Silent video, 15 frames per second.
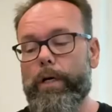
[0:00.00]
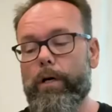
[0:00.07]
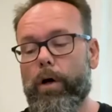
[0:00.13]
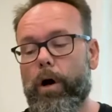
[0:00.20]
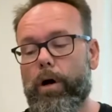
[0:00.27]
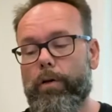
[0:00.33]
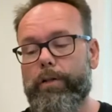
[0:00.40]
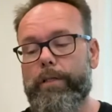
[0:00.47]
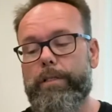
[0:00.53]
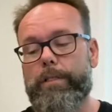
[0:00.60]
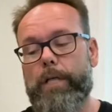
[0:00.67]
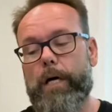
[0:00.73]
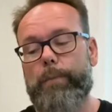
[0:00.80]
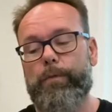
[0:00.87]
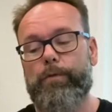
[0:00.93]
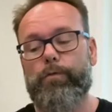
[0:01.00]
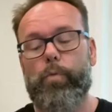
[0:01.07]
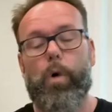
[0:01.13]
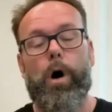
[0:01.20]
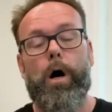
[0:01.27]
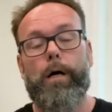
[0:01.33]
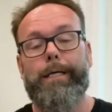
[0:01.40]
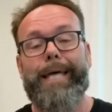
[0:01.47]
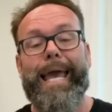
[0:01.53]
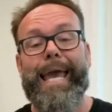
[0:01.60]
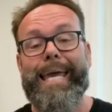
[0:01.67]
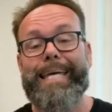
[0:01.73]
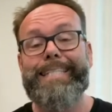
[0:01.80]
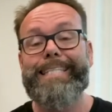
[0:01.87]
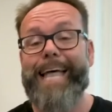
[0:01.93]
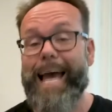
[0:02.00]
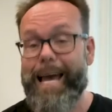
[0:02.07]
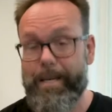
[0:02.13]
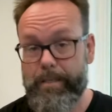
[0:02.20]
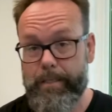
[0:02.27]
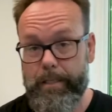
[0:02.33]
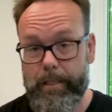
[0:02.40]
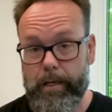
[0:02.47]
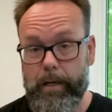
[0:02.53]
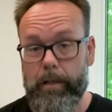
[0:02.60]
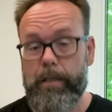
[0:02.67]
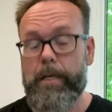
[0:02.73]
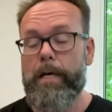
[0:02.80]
call this type of walk ataxia,